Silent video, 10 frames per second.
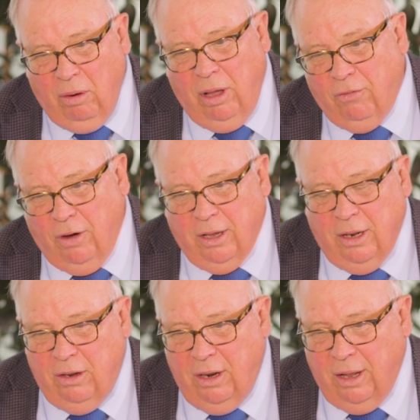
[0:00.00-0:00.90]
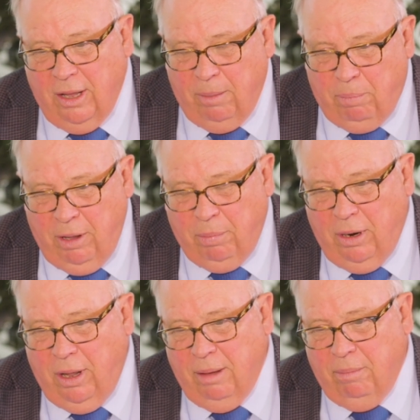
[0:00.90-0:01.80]
if I could you know, get
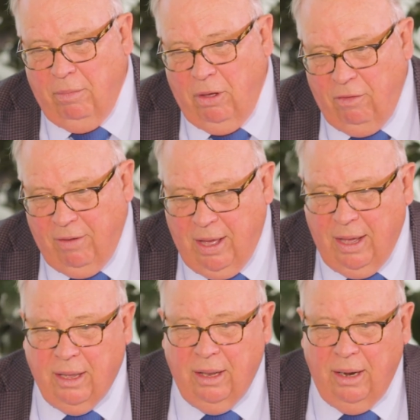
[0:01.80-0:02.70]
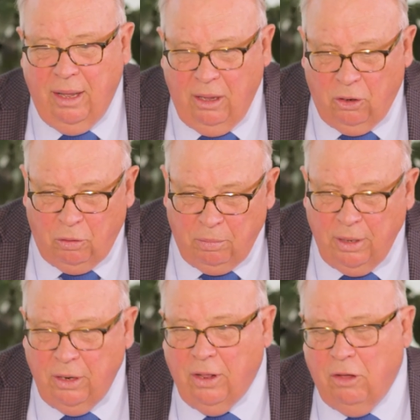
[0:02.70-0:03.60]
people like Mirvac and Helm
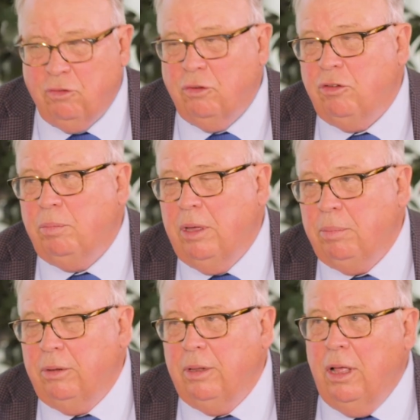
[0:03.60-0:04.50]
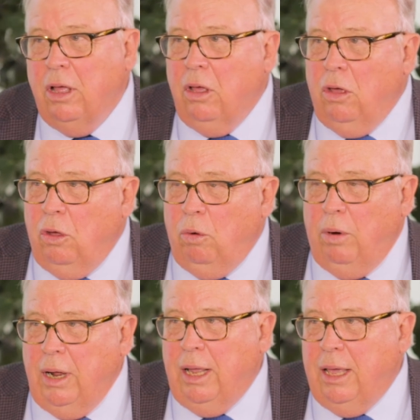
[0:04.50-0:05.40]
and those sorts of people who
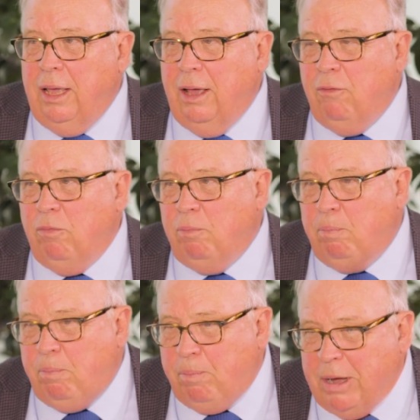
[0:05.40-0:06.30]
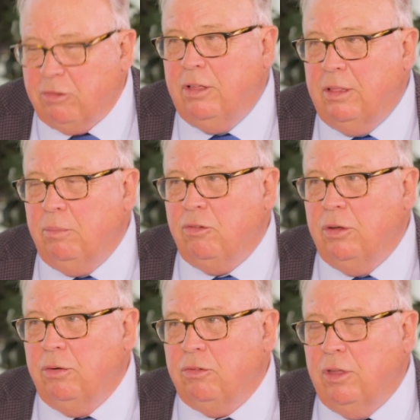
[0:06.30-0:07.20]
really have busted
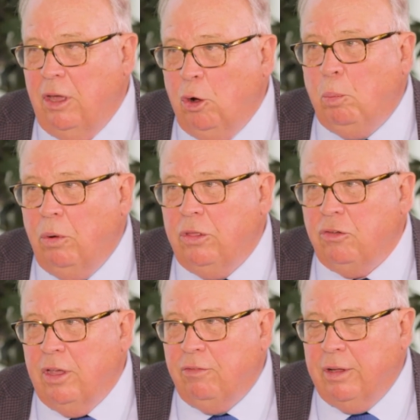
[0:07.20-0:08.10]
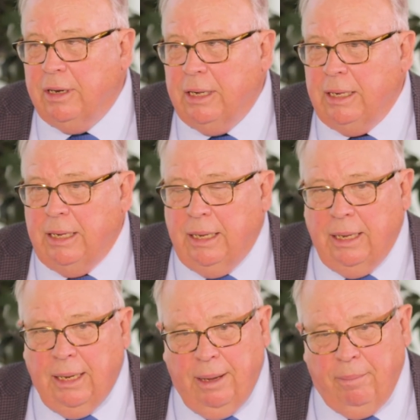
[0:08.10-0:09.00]
themselves to help with this effort
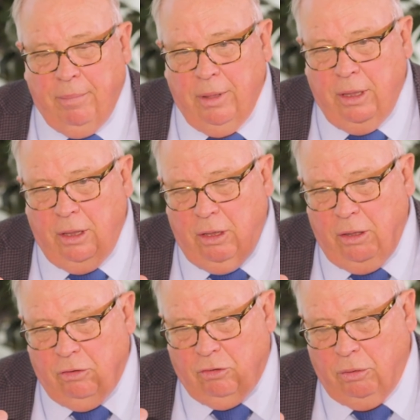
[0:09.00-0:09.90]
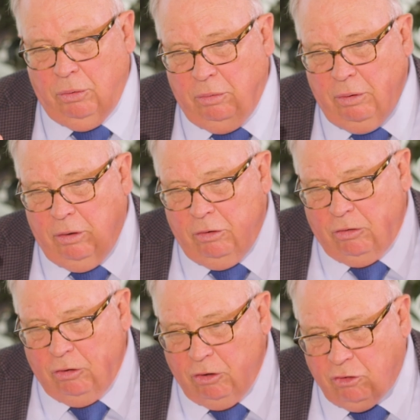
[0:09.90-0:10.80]
mm-hmm. um, to,
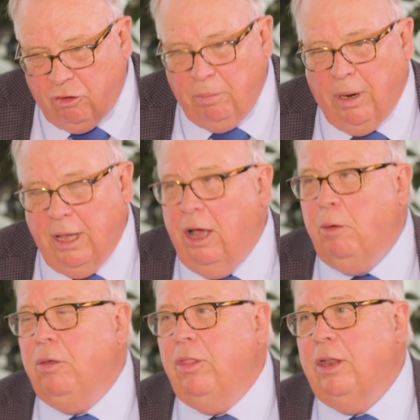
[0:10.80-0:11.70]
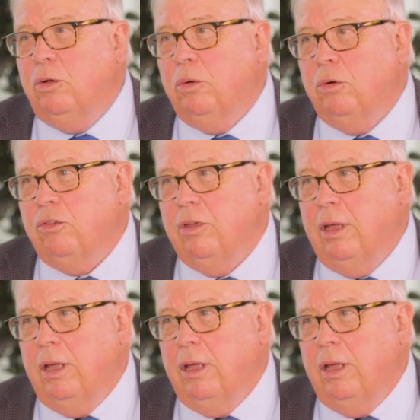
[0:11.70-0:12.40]
to just simply open their doors